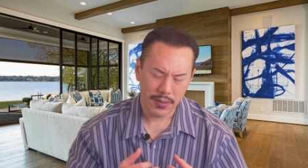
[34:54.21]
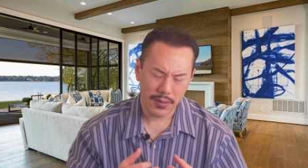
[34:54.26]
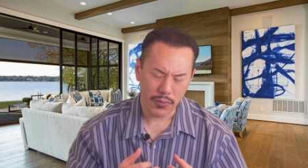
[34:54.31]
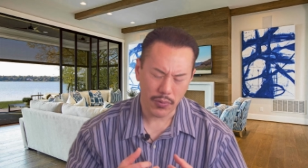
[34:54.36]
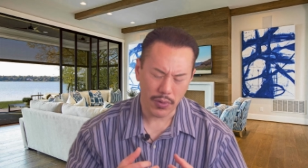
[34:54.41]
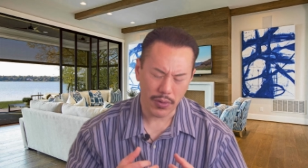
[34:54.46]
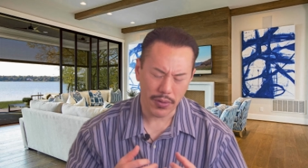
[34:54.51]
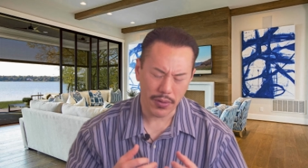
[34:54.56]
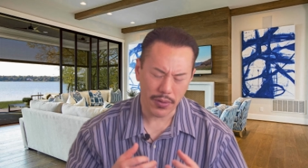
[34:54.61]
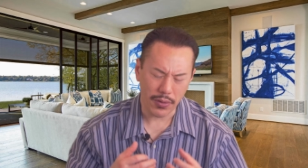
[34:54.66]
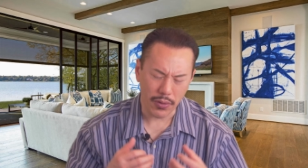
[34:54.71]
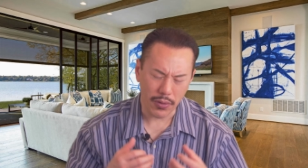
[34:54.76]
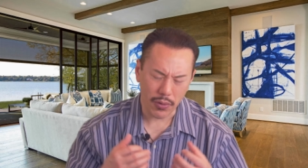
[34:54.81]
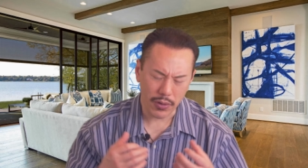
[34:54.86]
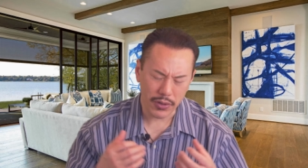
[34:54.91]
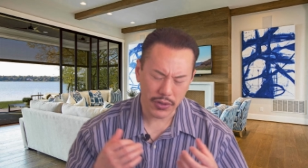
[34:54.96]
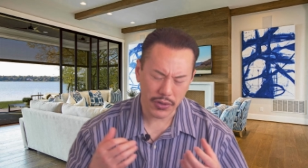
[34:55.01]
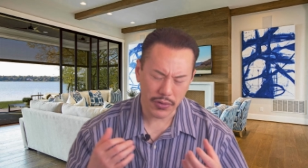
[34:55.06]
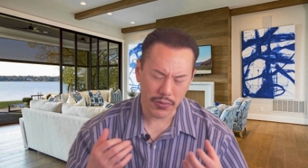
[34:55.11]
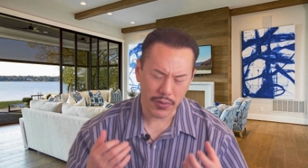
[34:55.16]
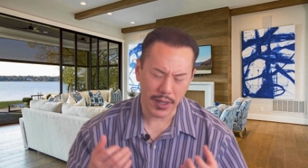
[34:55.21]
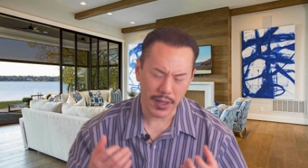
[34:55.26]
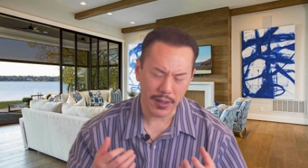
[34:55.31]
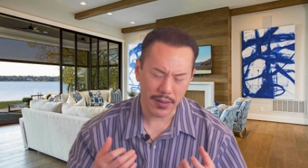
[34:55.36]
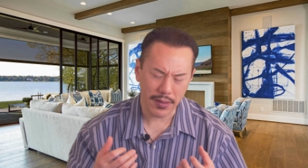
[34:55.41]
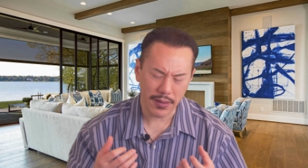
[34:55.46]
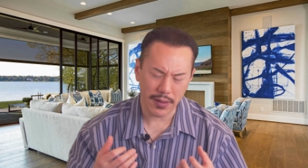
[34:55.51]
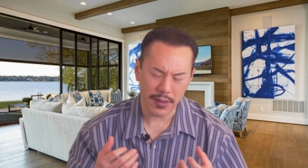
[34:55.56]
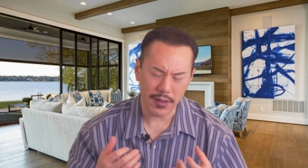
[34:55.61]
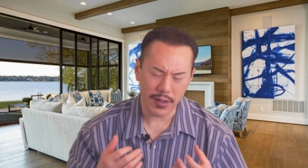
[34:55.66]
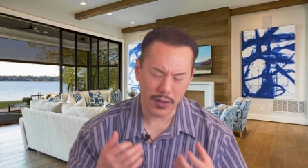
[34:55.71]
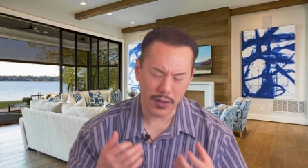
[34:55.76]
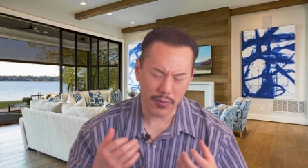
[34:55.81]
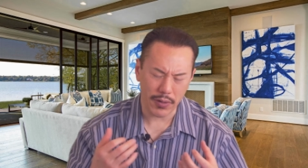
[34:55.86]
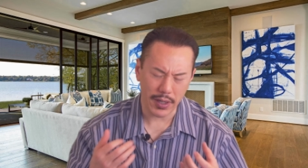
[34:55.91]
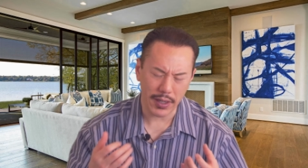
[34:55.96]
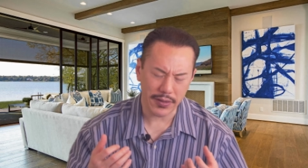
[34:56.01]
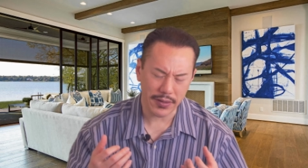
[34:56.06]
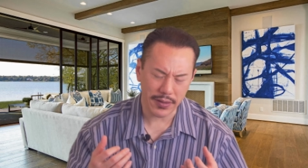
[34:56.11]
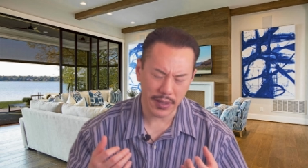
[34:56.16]
with your strength and the
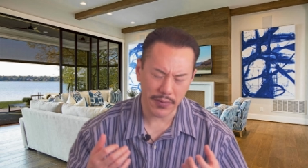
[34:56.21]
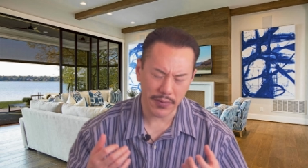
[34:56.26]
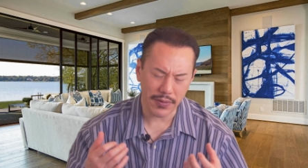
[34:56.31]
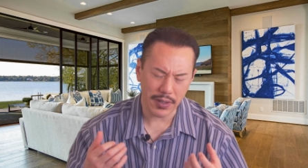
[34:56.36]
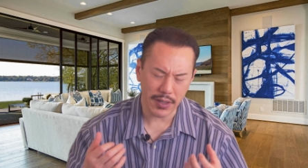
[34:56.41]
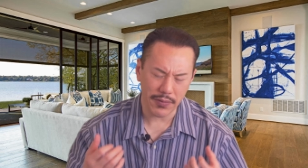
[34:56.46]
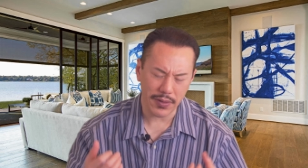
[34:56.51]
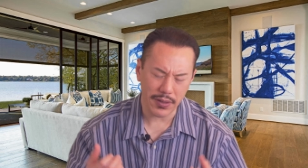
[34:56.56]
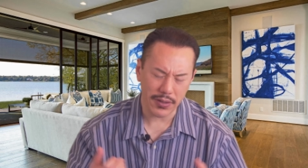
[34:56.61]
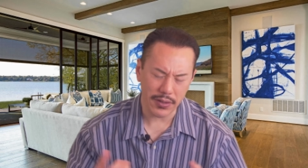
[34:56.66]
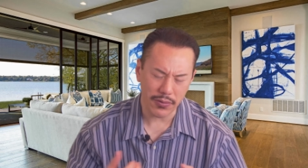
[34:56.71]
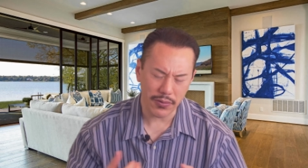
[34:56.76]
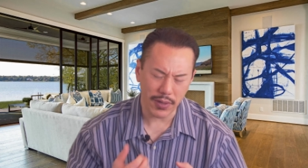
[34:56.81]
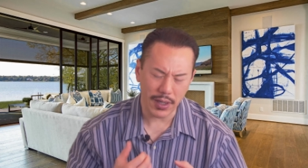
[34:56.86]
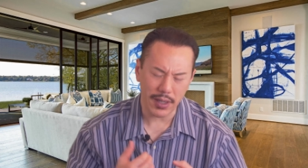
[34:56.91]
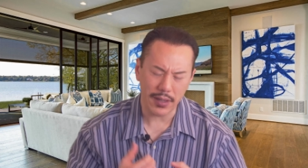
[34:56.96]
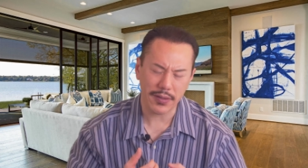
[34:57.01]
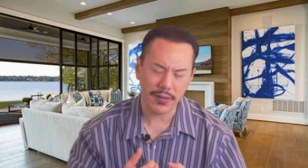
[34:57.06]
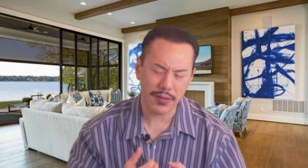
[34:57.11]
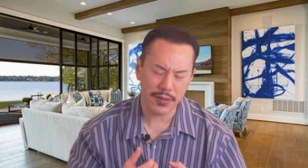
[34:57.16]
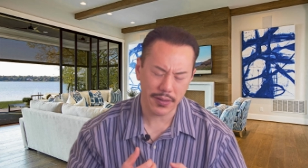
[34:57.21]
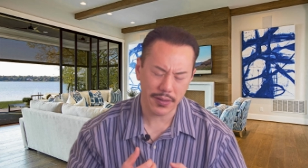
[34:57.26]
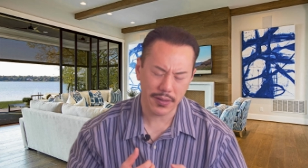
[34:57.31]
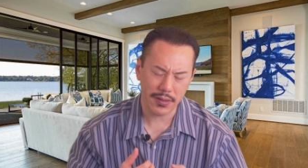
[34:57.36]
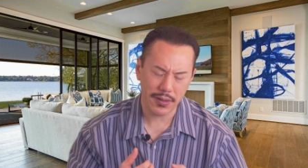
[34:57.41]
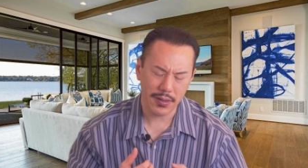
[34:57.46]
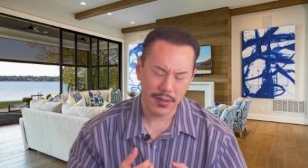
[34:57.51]
grace that you've given to us.